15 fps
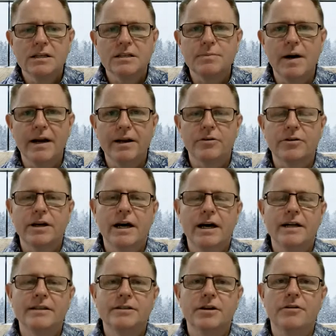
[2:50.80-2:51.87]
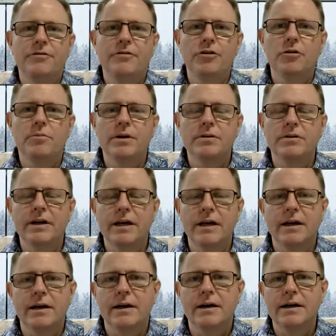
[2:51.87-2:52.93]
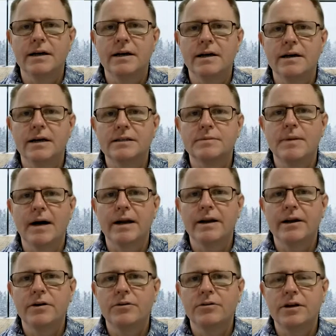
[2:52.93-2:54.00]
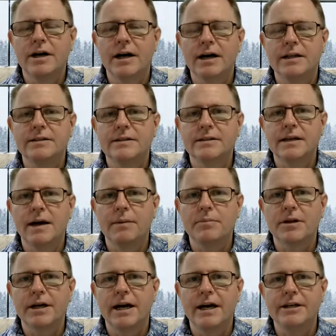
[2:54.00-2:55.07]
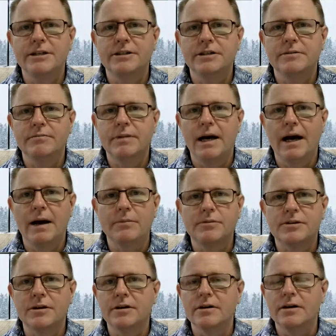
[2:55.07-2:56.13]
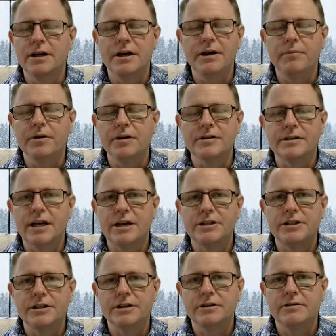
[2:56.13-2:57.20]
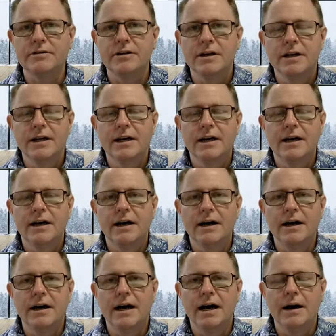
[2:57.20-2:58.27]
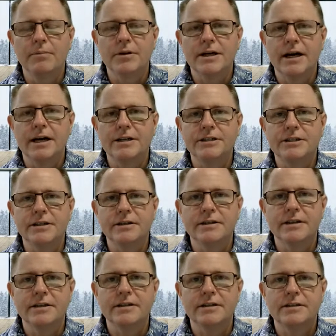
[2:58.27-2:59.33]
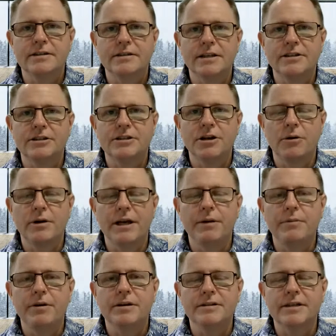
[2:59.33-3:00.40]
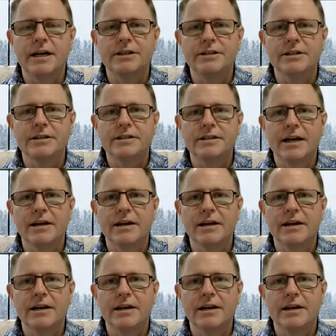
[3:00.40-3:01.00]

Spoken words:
Smart health cards. So if you're building a smart health cards application, perhaps an immunization application that's showing immunization